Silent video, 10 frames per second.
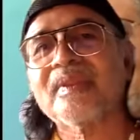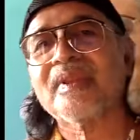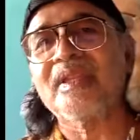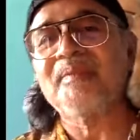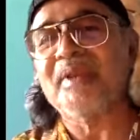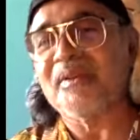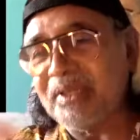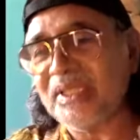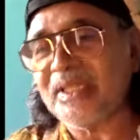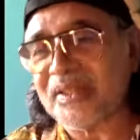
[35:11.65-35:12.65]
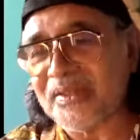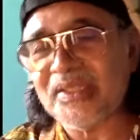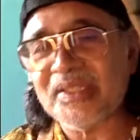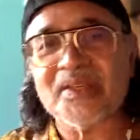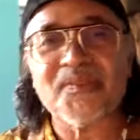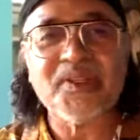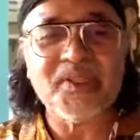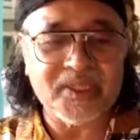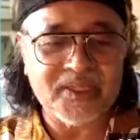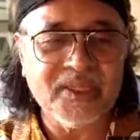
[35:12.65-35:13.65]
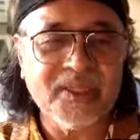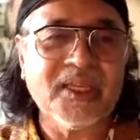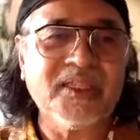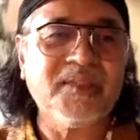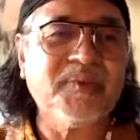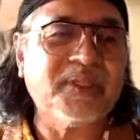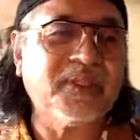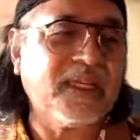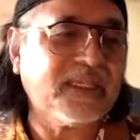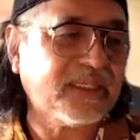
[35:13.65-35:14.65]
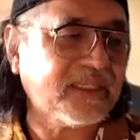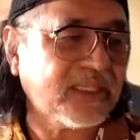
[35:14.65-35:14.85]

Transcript: and even reading and reading and reading, and even like